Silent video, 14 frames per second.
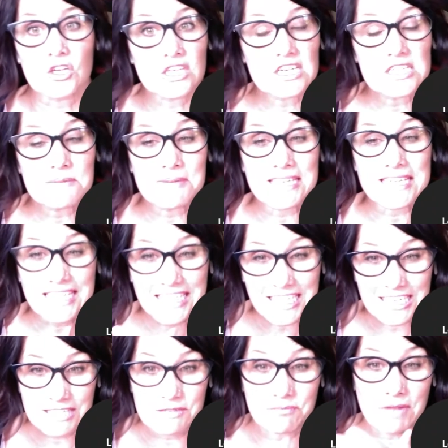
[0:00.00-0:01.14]
You need to be
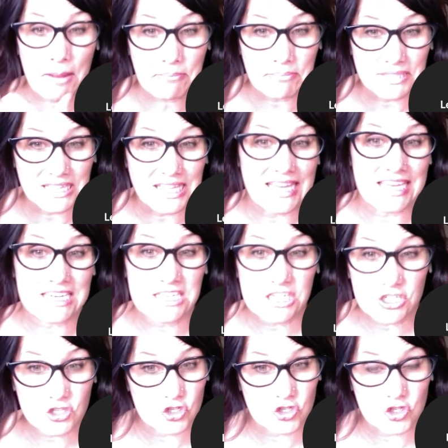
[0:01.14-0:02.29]
getting a planned
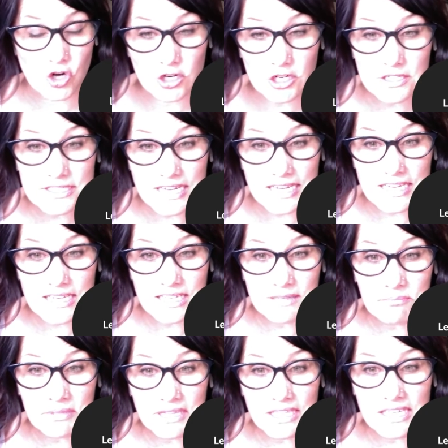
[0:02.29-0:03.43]
start date
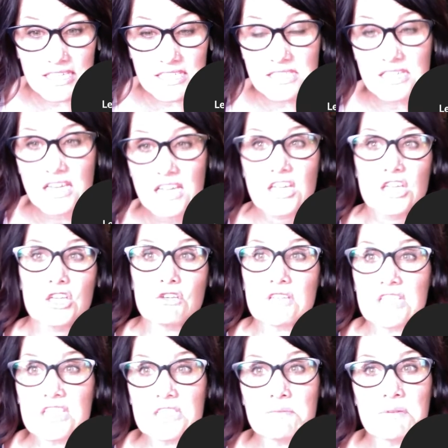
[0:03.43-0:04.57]
in place. You
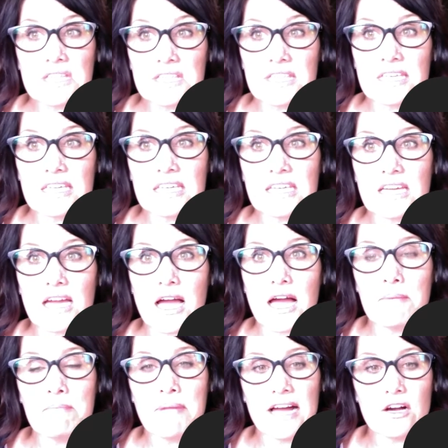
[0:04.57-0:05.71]
need to be thinking
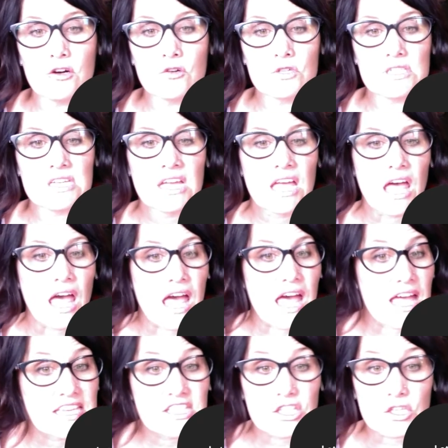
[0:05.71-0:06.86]
about
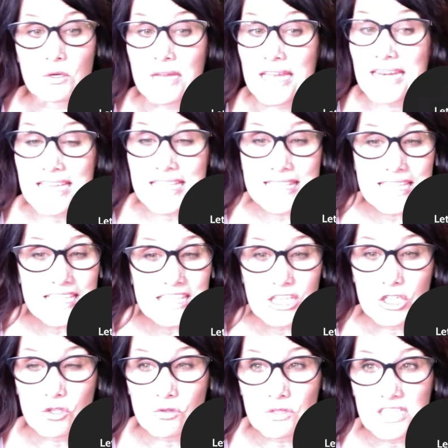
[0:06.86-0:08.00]
is there anything
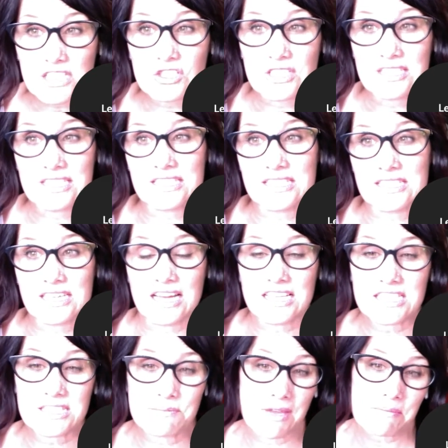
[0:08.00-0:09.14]
that you need to
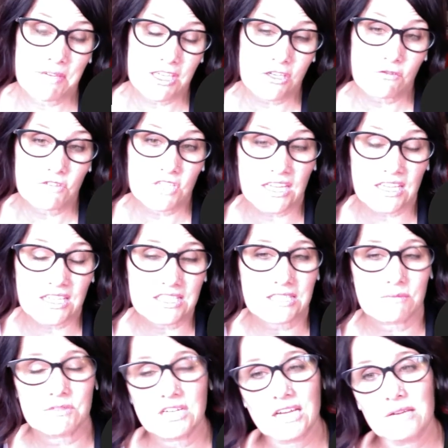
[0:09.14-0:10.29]
discuss? Maybe you've taken
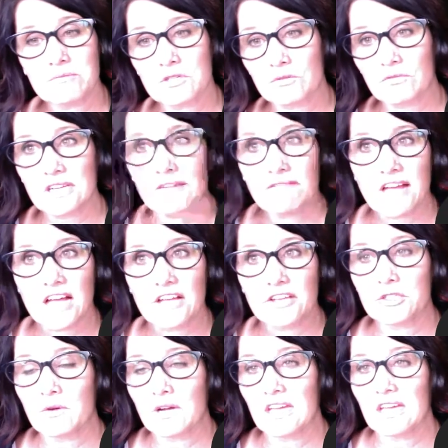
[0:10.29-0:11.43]
some time to
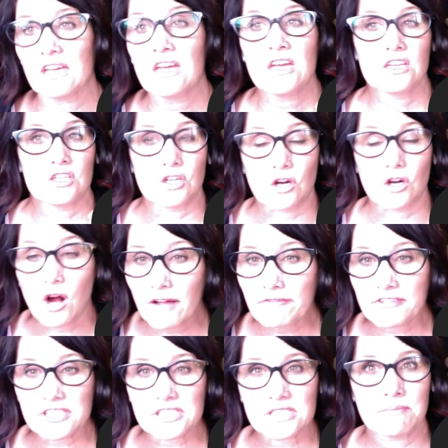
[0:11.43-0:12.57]
reevaluate your
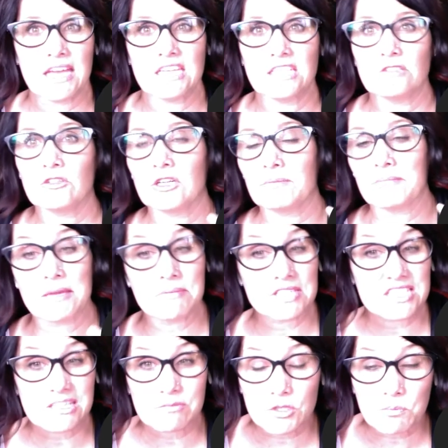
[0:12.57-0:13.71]
office manual, maybe
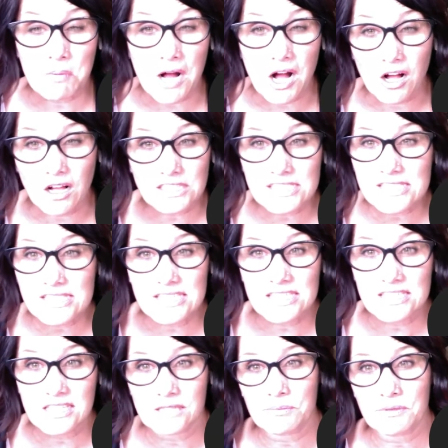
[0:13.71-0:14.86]
some new
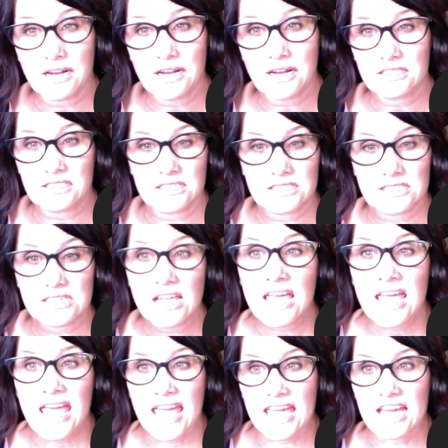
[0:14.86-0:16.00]
policies in the practice,
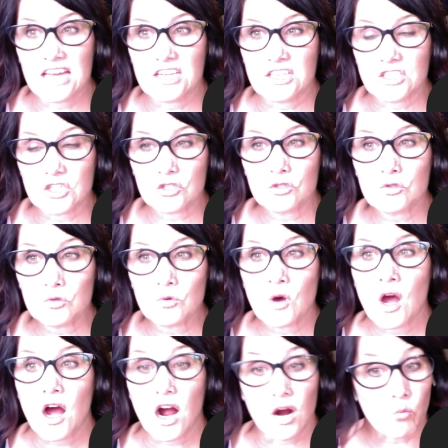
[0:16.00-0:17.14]
and
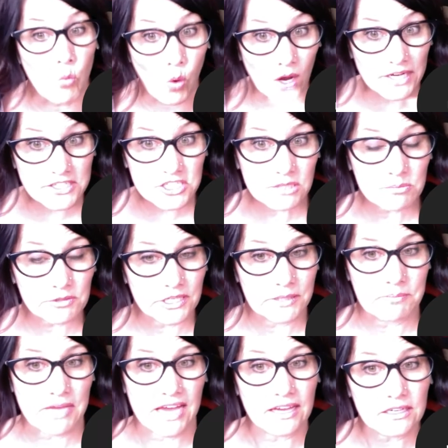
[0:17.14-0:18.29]
you want to
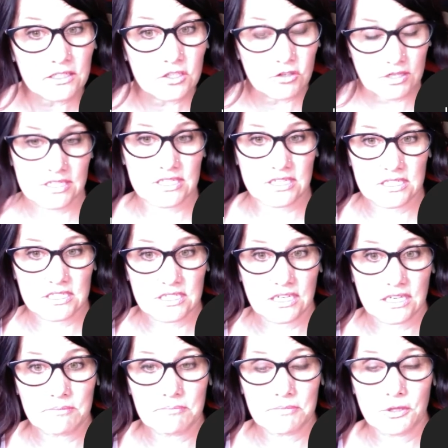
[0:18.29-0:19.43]
bring back your
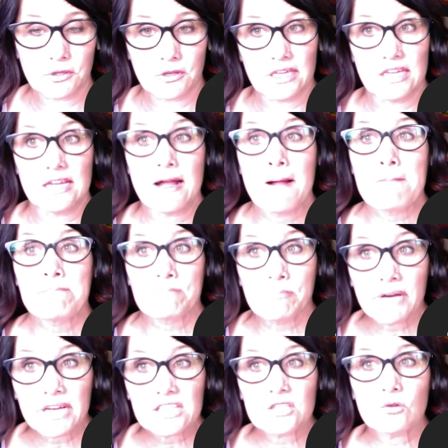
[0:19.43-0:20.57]
existing employee,
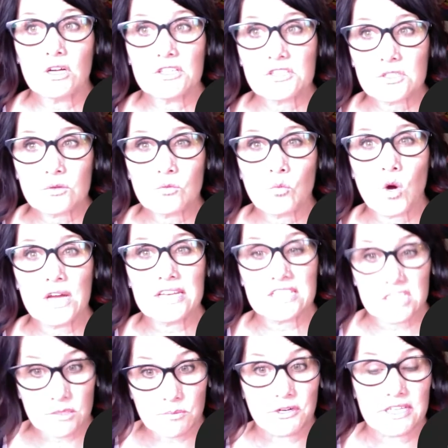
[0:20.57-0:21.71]
but you also want
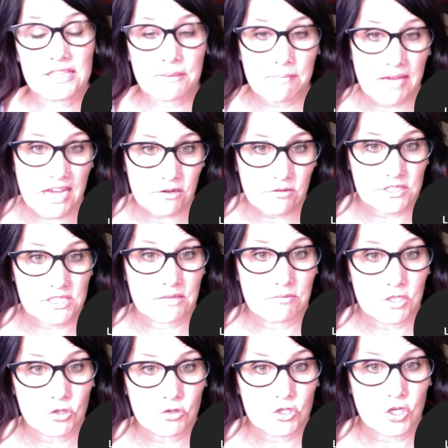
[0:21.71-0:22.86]
to bring them back with some
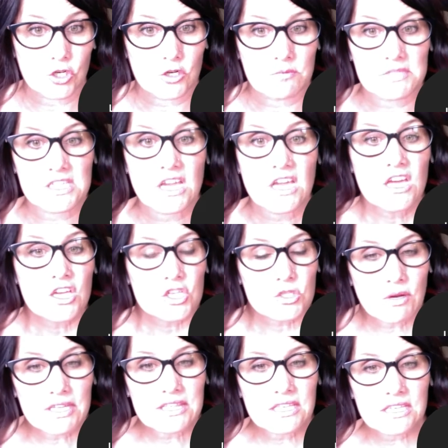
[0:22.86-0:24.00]
new terms.
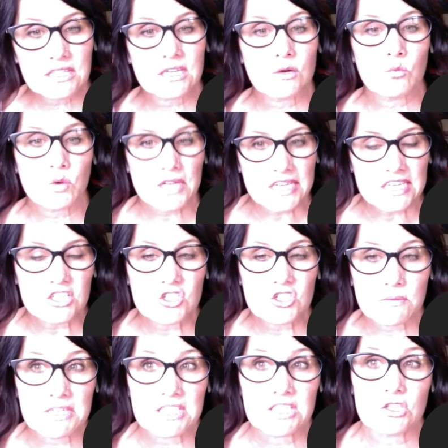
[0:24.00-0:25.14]
So I think that we need
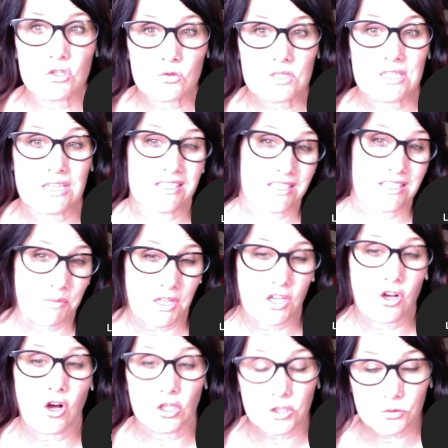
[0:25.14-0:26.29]
to be using
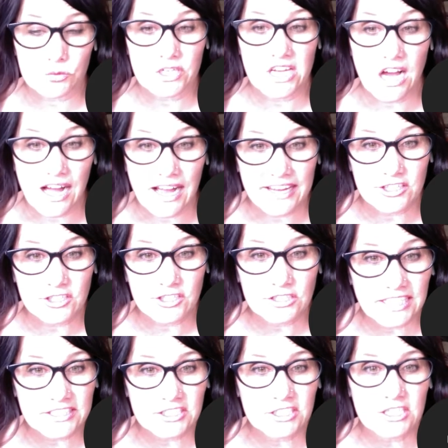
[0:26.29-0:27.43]
something called a rehire
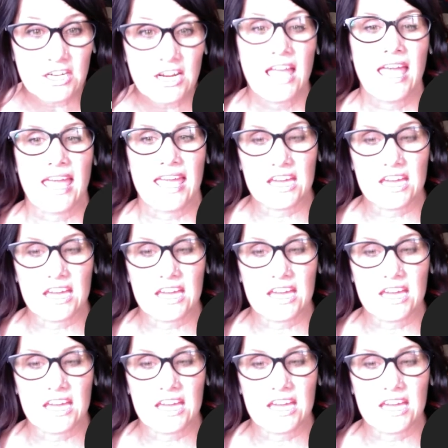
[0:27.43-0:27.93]
letter.